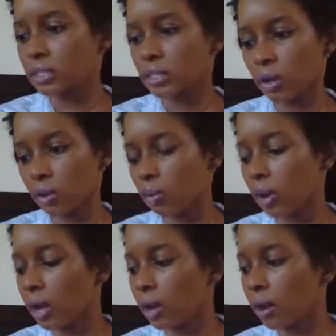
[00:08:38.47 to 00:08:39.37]

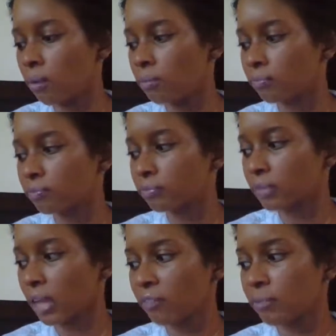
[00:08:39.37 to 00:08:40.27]
So um,
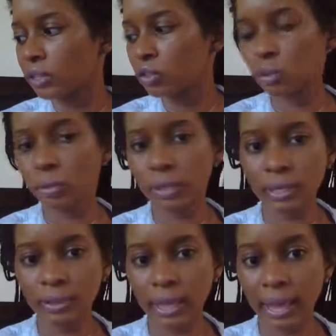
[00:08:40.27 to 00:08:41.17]
I've been
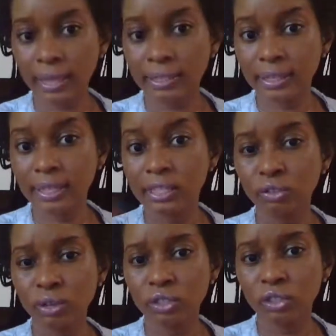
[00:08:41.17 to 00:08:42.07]
enjoying that. And that's
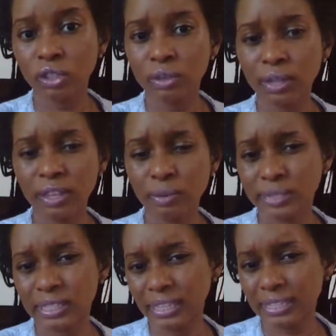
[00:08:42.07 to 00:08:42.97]
at Trader Joe. I think it
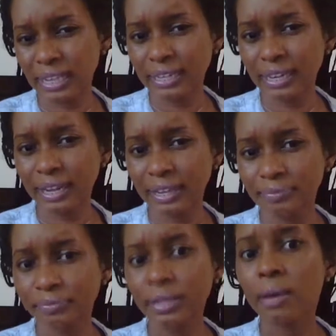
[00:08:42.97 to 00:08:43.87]
was
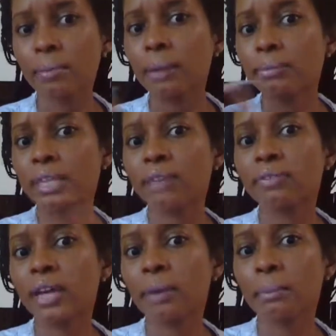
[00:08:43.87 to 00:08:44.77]
$6.99. But I'm
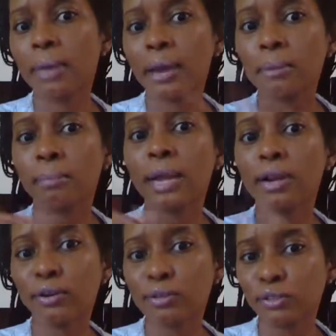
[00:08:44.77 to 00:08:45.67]
definitely coming back.
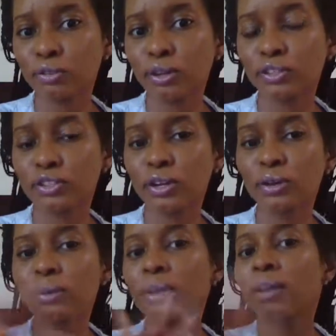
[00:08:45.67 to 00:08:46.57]
Black girls in Trader
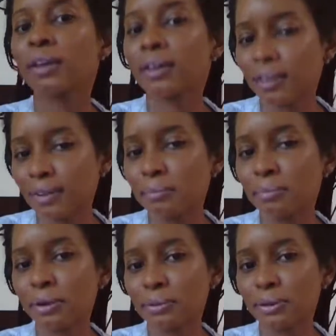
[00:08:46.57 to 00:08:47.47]
Joe,
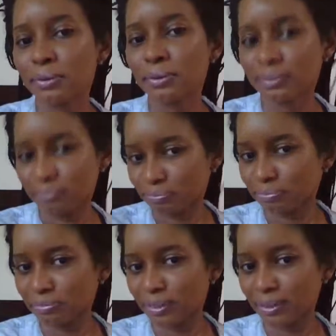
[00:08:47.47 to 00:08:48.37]
bring me on.
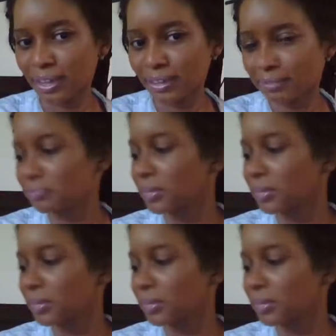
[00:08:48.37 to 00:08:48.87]
Okay.